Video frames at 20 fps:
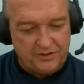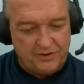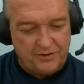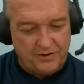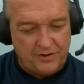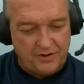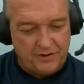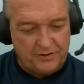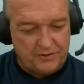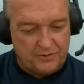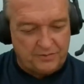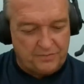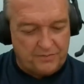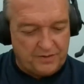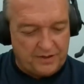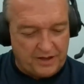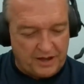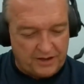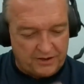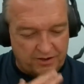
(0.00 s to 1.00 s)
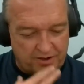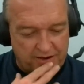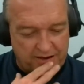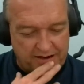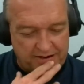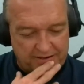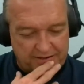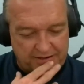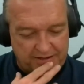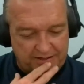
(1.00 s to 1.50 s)
are, it's a
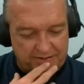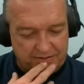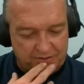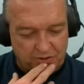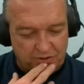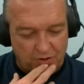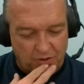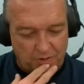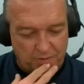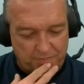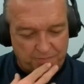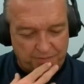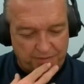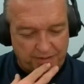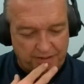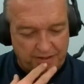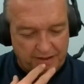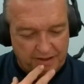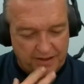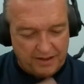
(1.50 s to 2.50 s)
119th Psalm.